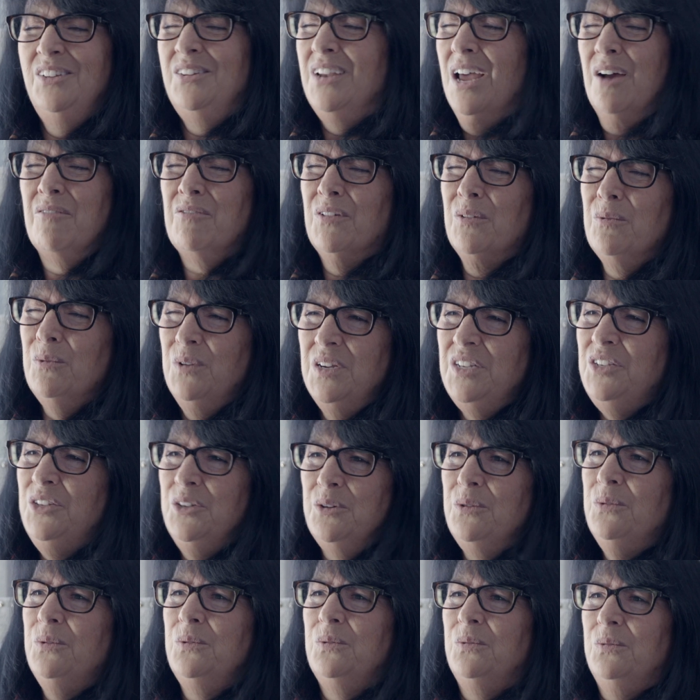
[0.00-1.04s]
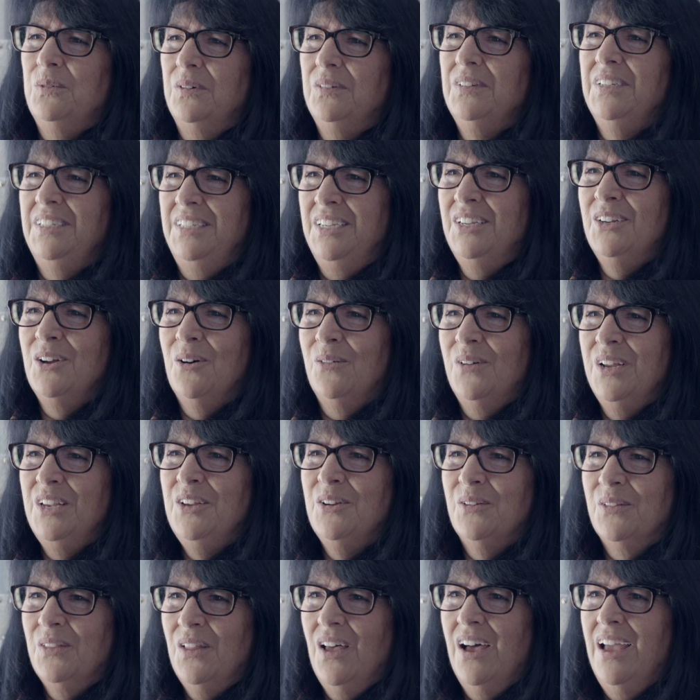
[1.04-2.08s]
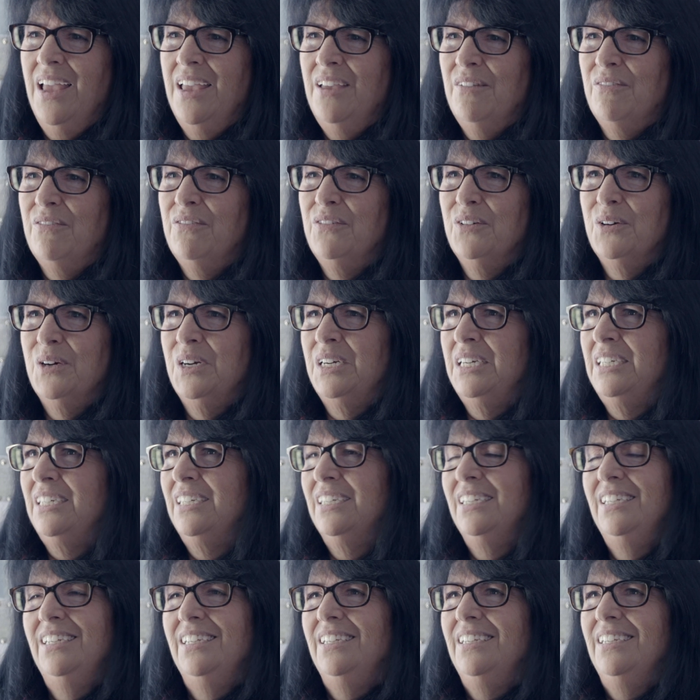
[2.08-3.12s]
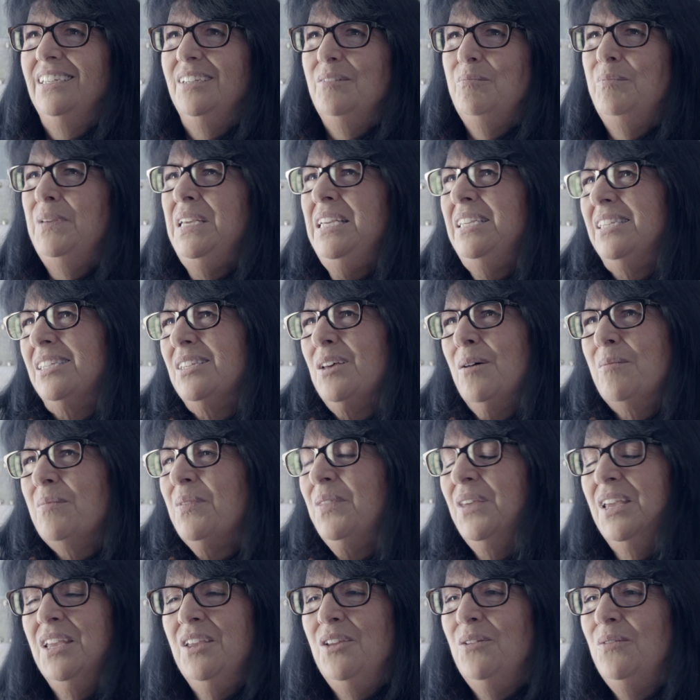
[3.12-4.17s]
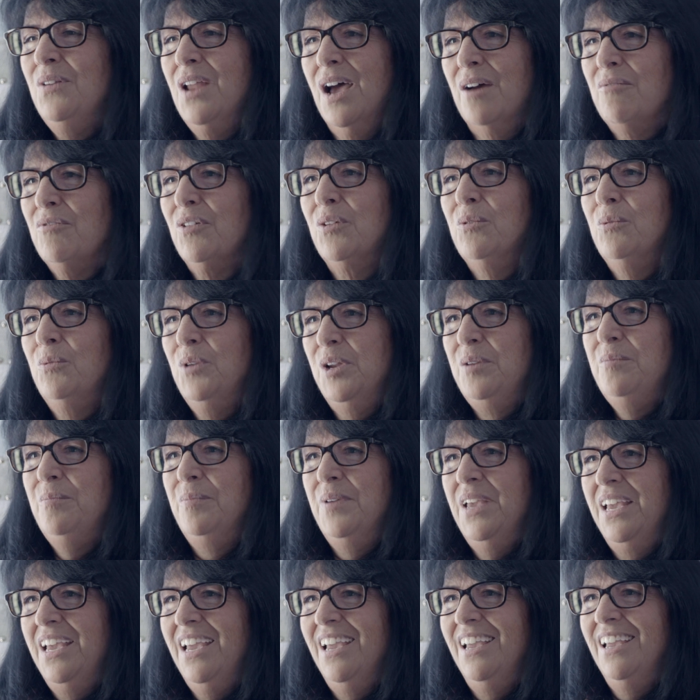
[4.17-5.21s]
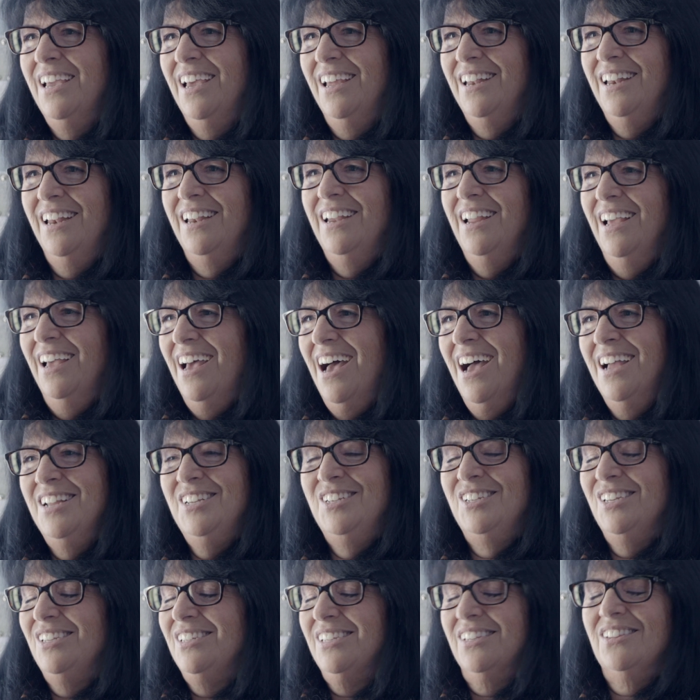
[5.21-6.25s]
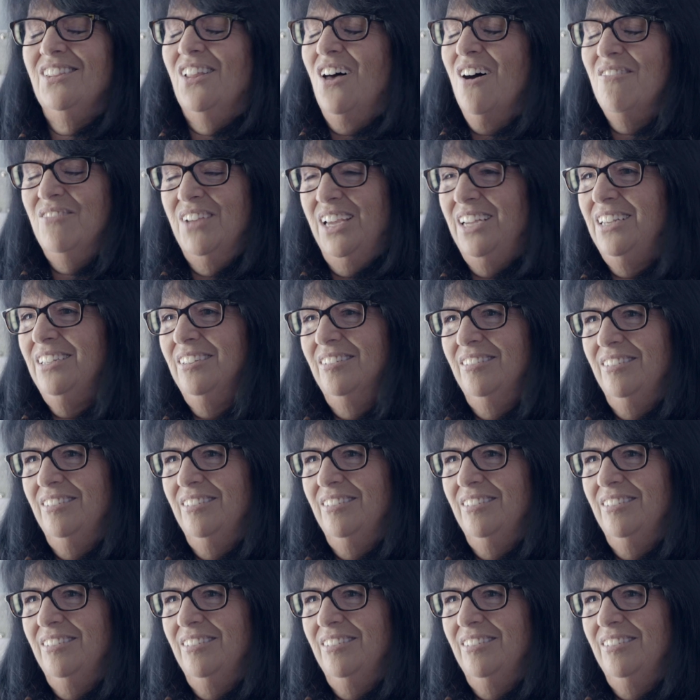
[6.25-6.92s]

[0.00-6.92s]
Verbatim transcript: never would do, you know, in your life, or be something you never would be, and I just love it.